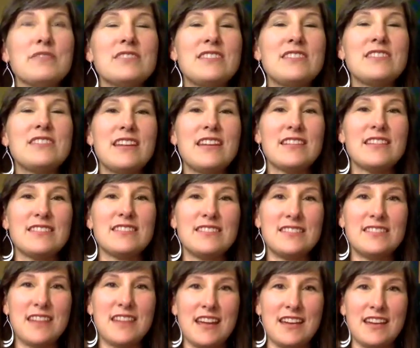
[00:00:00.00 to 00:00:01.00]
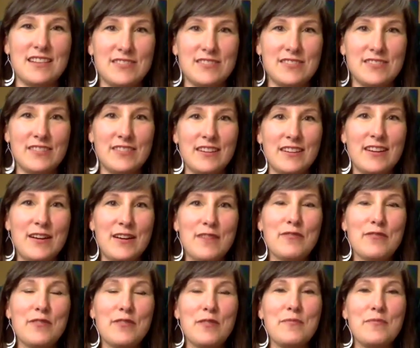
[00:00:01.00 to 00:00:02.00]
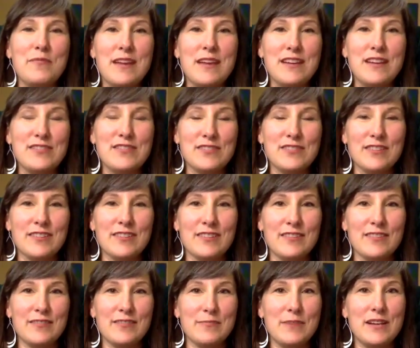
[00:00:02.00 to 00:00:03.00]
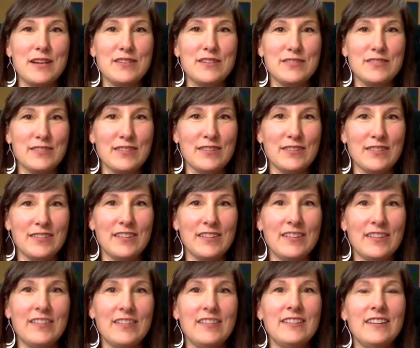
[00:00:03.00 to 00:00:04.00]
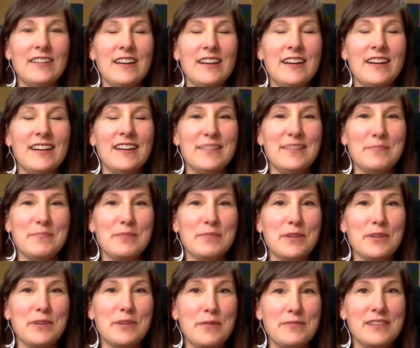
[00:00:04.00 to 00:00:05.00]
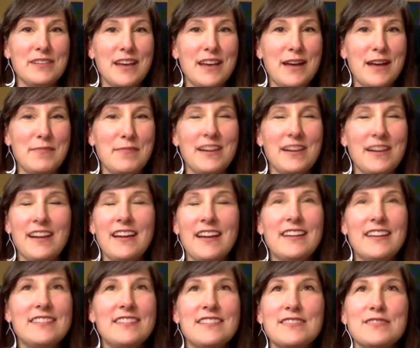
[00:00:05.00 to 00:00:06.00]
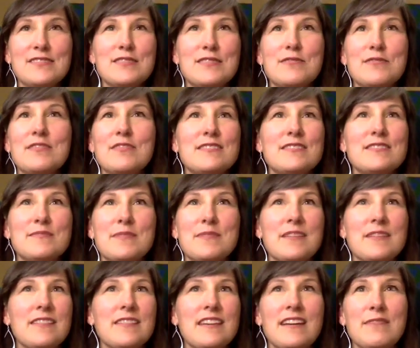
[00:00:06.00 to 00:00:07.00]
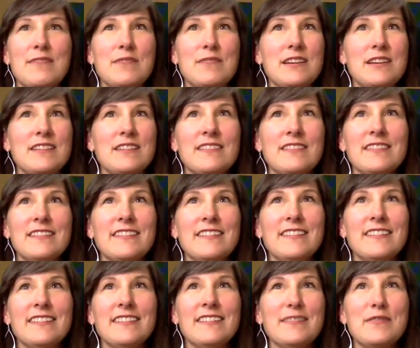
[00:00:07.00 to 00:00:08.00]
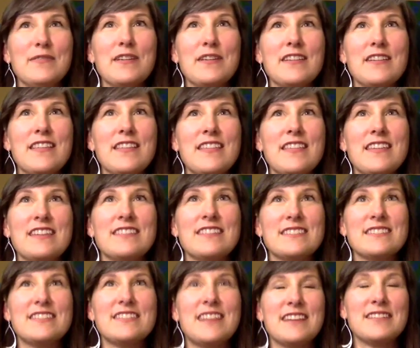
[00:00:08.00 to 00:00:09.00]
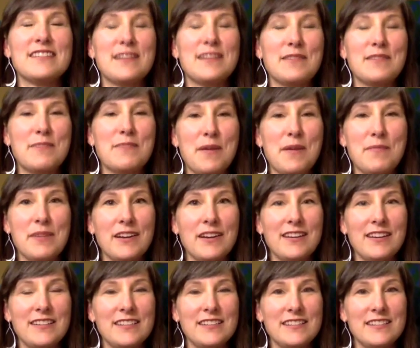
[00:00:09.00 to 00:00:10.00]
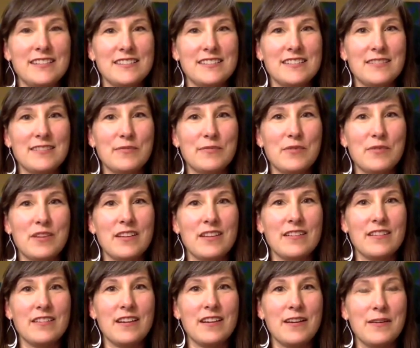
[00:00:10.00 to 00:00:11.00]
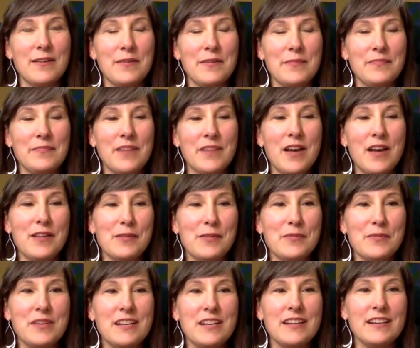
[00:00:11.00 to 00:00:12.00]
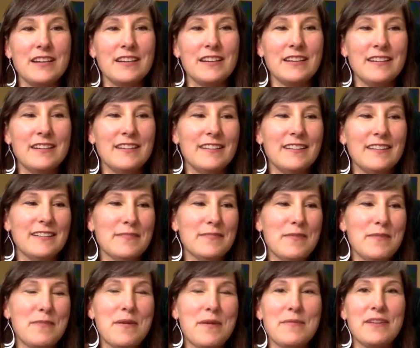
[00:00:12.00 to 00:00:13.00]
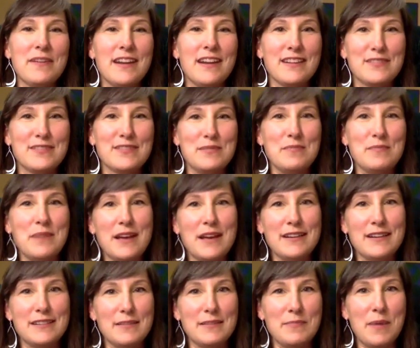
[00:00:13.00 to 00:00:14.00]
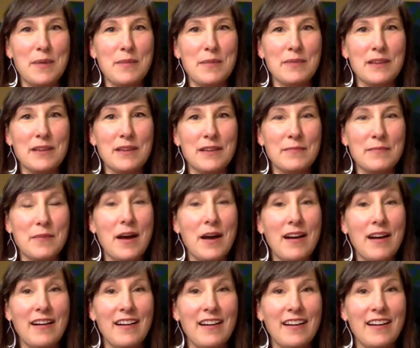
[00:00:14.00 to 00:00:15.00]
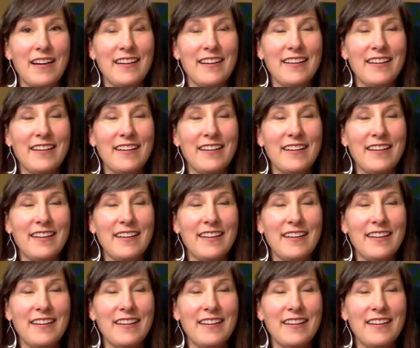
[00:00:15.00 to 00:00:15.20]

setting the stage for a major blow up to happen. And I can tell stories about that. I mean, one of the things that stands out in my mind is when Halloween, my mom had actually baked a pumpkin pie.